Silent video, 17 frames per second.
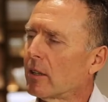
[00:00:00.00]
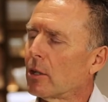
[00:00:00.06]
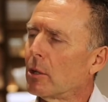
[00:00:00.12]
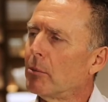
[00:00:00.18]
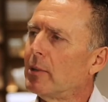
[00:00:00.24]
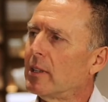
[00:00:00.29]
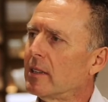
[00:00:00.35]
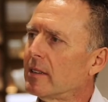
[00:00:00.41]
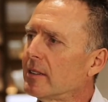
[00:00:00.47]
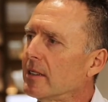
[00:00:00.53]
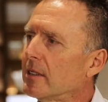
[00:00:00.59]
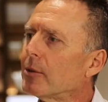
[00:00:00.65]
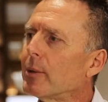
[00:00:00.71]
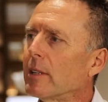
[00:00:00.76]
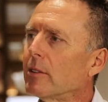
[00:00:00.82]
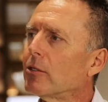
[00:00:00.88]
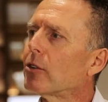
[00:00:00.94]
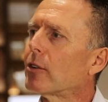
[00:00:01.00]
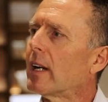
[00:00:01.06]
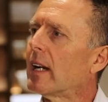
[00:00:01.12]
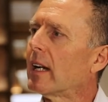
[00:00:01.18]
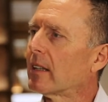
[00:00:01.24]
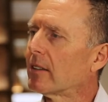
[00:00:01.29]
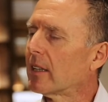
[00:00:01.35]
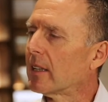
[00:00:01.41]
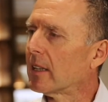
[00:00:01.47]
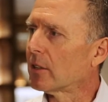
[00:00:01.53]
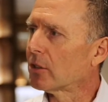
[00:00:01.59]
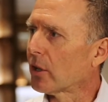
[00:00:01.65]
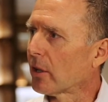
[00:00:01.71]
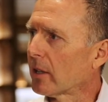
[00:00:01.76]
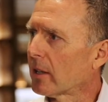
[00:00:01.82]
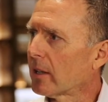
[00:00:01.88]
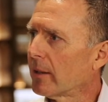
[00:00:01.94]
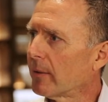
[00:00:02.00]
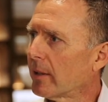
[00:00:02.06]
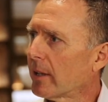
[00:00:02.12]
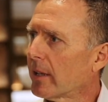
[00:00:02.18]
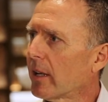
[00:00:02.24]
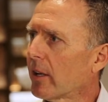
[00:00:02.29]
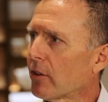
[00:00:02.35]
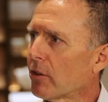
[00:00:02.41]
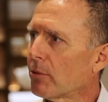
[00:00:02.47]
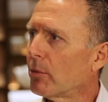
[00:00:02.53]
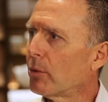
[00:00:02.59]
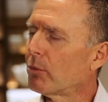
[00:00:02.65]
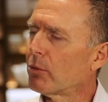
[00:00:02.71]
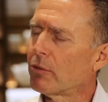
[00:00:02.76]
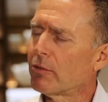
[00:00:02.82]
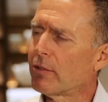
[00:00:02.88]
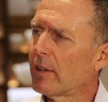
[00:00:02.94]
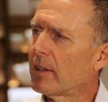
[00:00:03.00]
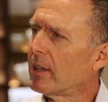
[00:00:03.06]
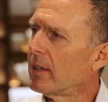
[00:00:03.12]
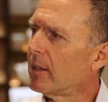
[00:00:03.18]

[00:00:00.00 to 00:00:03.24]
and our ability to interact electronically with the customers was very